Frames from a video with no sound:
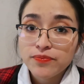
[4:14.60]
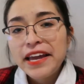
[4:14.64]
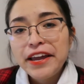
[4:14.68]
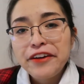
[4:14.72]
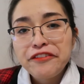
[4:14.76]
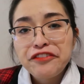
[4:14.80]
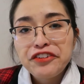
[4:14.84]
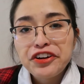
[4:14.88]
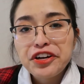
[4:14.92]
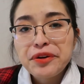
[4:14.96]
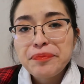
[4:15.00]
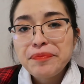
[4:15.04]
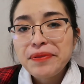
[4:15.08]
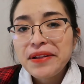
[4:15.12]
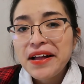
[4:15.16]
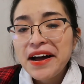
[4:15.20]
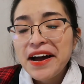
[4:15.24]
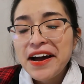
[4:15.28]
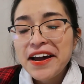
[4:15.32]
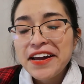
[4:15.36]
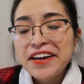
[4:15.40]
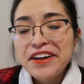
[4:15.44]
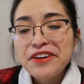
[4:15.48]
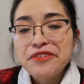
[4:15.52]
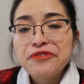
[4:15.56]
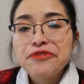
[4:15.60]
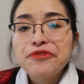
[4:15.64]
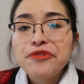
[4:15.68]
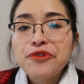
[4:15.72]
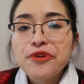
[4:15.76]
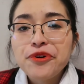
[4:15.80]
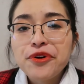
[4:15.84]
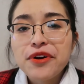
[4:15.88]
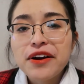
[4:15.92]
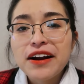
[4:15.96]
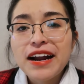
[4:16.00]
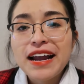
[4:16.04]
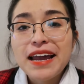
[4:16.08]
If you're applying
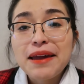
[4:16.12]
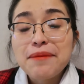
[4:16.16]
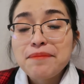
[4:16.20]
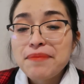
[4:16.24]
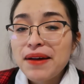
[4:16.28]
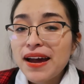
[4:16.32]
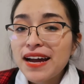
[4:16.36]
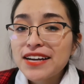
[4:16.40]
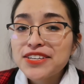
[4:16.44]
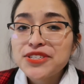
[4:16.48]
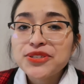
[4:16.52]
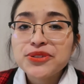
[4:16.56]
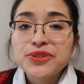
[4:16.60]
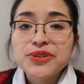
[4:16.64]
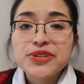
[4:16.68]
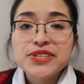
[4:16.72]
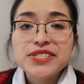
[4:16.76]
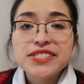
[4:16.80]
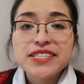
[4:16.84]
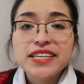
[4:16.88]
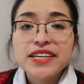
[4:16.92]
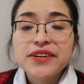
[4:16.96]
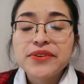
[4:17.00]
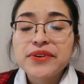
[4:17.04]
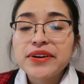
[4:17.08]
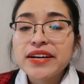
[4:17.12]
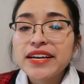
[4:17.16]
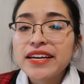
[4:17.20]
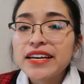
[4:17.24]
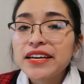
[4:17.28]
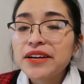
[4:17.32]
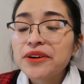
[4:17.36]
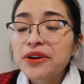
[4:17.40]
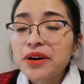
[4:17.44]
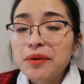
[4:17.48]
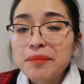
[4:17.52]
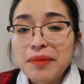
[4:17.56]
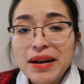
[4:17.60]
for a bachelor's
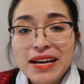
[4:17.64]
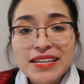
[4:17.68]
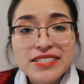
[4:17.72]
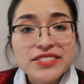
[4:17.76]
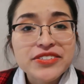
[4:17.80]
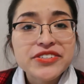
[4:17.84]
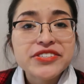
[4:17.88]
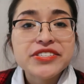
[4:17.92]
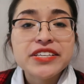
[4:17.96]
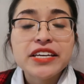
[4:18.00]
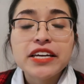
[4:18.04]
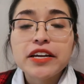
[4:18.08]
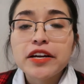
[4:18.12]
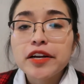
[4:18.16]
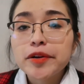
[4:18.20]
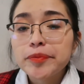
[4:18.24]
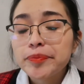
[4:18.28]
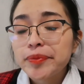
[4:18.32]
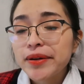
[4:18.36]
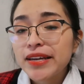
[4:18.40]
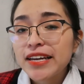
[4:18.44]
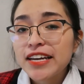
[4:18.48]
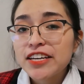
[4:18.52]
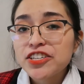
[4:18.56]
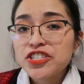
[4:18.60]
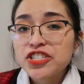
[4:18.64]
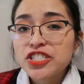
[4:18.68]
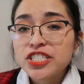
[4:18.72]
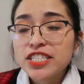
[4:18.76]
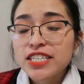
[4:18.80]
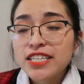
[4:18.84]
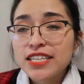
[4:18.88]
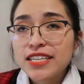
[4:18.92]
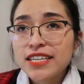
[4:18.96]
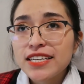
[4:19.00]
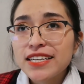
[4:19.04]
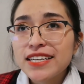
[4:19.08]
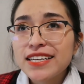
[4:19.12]
degree or master's degree or
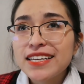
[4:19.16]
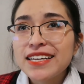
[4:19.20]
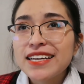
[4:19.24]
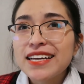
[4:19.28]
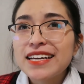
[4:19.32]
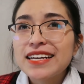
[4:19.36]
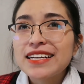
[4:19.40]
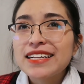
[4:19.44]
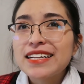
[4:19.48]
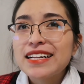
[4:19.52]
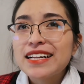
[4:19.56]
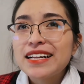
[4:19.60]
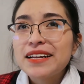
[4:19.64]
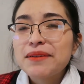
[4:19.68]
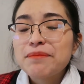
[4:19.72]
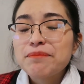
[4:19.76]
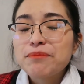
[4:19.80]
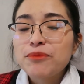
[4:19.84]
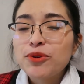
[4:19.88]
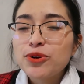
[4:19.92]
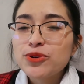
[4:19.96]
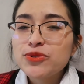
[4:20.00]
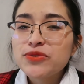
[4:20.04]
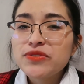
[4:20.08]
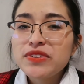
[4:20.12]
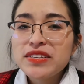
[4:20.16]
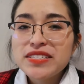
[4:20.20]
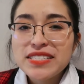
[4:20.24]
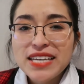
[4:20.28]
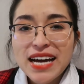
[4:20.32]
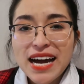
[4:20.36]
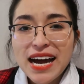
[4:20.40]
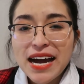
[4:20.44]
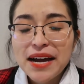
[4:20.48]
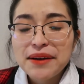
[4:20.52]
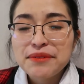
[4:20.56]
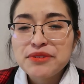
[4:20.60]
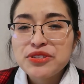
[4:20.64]
PhD, most of the
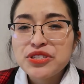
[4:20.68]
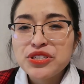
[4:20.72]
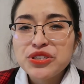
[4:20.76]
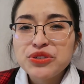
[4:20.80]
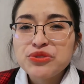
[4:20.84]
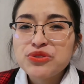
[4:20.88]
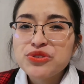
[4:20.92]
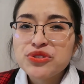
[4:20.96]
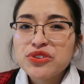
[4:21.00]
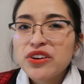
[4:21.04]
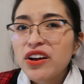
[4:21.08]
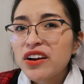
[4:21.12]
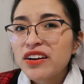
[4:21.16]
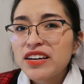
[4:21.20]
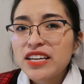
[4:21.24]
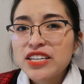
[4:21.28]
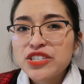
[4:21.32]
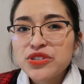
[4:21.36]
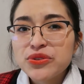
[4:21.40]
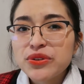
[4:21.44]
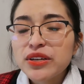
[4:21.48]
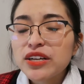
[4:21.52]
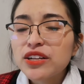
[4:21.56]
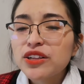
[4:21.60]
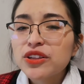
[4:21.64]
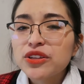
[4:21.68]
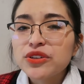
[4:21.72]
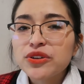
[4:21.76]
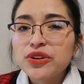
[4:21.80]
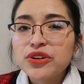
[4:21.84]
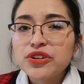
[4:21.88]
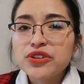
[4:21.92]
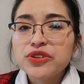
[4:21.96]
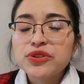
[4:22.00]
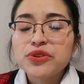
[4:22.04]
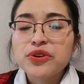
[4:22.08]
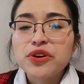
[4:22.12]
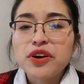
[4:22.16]
times you do not need to
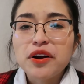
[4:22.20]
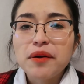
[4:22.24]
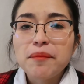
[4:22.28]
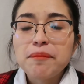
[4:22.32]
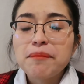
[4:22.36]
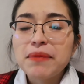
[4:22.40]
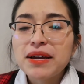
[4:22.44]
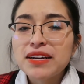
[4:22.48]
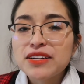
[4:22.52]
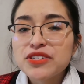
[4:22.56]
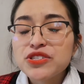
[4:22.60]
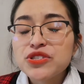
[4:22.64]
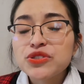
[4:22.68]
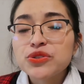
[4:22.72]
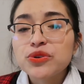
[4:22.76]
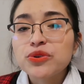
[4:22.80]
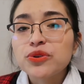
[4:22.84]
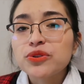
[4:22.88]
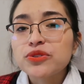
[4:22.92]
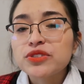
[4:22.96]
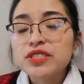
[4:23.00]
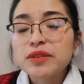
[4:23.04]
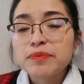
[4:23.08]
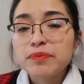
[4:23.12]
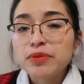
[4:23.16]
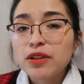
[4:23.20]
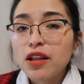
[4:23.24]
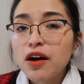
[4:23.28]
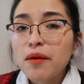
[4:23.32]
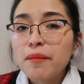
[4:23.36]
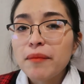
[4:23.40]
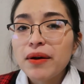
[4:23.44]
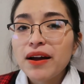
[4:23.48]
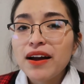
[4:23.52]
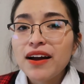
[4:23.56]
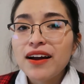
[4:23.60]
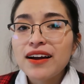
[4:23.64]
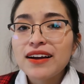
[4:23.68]
include your middle school
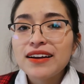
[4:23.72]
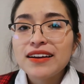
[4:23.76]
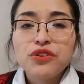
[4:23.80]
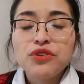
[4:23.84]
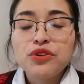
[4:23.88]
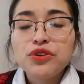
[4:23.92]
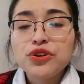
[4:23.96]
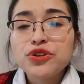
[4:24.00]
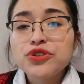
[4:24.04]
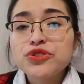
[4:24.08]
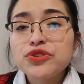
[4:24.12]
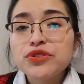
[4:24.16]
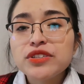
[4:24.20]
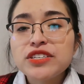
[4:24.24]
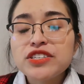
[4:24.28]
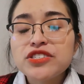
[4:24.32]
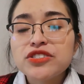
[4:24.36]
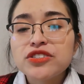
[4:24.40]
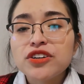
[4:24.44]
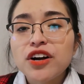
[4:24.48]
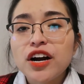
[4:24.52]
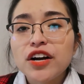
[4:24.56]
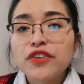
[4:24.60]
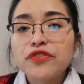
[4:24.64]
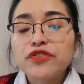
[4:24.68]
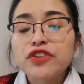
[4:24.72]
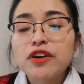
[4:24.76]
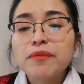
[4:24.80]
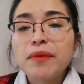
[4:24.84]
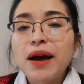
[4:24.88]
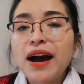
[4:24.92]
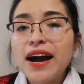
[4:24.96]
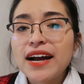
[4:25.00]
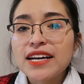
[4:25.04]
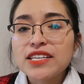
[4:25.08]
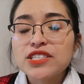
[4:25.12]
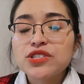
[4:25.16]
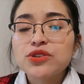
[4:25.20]
diploma. You usually start from
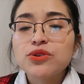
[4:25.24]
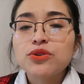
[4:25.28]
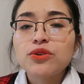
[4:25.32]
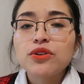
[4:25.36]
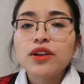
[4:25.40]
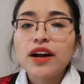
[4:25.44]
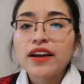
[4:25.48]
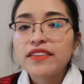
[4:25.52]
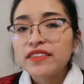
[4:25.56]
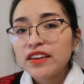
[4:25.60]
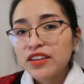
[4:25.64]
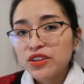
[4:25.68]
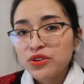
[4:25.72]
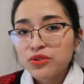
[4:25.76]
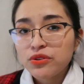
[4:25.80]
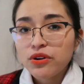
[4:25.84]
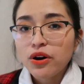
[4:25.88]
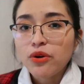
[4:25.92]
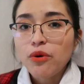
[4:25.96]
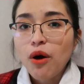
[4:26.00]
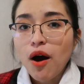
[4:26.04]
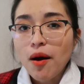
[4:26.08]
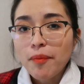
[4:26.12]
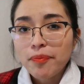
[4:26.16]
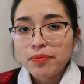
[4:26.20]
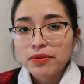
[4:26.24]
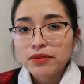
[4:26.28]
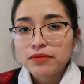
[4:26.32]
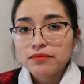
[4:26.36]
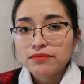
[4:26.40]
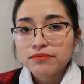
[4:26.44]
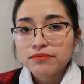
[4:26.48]
high school and then you go up.